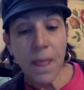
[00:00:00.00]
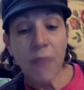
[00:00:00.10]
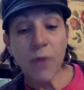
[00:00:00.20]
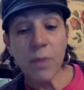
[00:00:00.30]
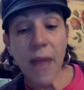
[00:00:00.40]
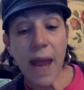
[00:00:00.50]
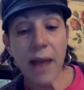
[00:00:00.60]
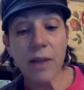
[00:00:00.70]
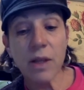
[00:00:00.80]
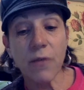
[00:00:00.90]
from the
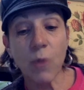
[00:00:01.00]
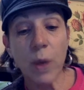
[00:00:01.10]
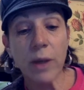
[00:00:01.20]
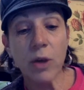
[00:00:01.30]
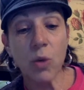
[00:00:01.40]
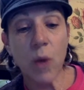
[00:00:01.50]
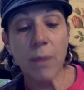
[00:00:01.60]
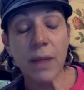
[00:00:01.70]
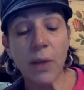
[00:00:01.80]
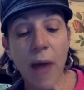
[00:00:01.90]
hands of one
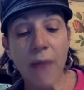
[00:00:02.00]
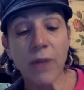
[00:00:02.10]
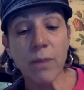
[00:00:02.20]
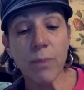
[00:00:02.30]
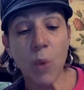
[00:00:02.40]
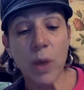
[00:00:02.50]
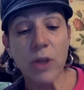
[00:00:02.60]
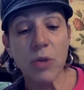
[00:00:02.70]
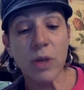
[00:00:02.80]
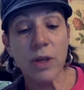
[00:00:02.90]
grubby, laughing boy
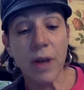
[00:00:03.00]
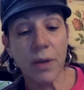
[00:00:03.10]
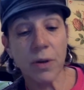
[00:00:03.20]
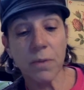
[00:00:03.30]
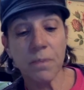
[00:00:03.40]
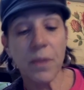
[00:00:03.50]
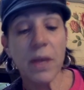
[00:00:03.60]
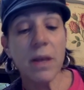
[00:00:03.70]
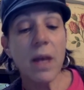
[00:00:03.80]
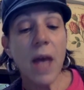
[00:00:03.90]
to another.
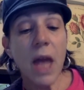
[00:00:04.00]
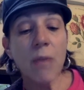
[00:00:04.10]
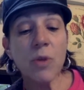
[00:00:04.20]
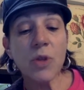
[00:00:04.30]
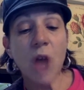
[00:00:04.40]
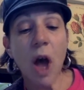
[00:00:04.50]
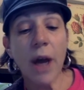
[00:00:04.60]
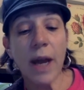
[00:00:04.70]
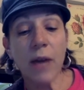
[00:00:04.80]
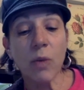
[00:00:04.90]
Amos
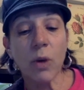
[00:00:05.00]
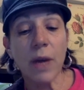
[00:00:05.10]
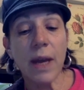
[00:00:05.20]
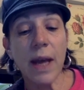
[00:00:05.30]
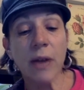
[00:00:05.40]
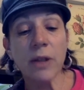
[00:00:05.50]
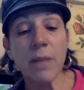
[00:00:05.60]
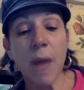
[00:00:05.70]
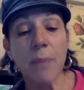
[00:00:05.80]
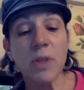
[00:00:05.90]
caught Edward and held
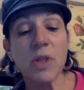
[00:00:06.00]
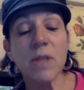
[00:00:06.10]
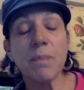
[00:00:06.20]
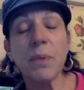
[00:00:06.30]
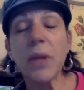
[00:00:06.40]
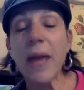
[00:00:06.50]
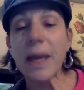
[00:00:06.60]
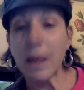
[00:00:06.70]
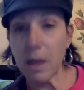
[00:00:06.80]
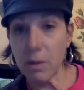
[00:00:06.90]
him up,
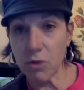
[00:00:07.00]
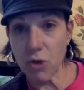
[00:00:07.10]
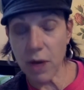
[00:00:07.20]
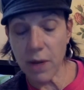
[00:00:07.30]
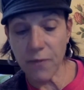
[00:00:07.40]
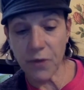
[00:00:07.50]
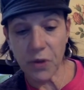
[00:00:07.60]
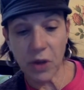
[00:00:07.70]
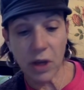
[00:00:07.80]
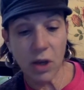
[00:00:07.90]
displaying him
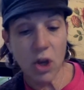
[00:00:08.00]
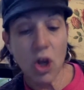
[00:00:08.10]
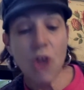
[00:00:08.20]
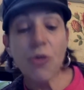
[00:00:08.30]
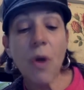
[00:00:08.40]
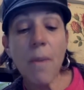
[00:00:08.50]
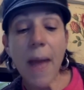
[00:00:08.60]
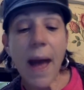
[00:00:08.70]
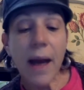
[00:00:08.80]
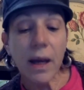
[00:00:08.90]
triumphantly. "Throw him
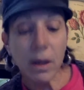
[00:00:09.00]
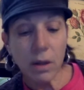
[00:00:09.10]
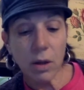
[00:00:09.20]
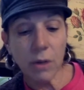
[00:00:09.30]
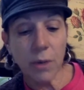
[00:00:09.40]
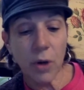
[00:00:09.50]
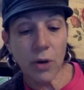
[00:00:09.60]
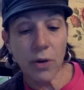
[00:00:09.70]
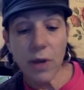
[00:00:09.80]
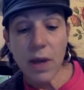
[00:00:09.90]
back," called
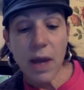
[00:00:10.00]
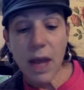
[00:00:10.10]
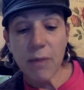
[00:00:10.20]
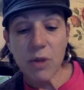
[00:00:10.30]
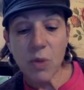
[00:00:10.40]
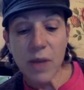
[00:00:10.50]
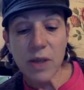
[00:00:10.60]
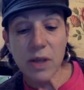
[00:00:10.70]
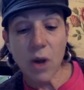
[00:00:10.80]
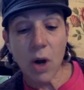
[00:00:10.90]
Martin. Amos raised
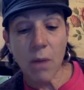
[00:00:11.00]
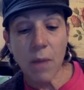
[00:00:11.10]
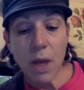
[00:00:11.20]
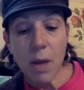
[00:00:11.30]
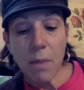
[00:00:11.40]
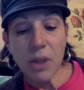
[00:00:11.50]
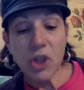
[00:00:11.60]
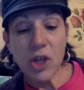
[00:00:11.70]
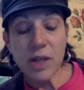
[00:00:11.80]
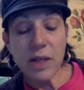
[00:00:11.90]
his arm, but
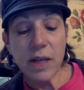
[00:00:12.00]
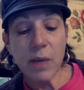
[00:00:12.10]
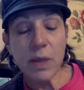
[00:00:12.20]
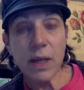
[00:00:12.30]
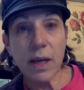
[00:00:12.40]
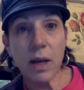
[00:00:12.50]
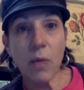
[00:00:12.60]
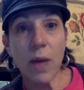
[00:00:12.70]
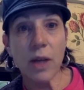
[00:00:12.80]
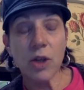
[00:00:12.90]
just as he was getting
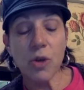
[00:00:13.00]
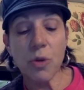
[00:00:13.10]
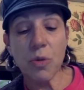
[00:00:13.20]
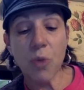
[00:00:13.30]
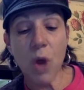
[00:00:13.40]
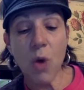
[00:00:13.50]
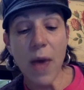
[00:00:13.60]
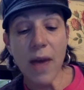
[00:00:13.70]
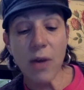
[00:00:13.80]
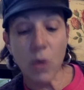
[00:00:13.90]
ready to throw
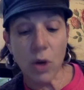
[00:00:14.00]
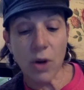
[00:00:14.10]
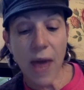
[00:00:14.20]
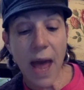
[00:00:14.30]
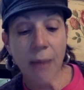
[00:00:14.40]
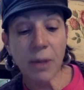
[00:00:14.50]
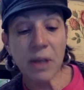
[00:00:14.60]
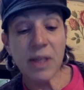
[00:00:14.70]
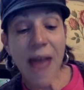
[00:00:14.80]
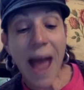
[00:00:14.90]
Edward,
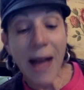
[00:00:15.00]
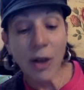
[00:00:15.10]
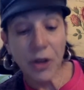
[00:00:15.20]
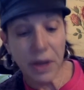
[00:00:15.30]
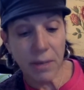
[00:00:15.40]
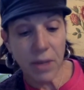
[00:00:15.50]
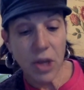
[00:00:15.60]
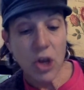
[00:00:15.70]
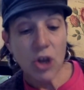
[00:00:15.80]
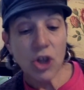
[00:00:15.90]
Abilene tackled him,
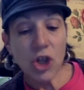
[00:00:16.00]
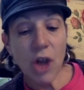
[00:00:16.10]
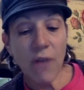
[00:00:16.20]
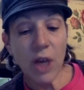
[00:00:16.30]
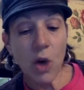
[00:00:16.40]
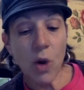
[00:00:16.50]
shoving her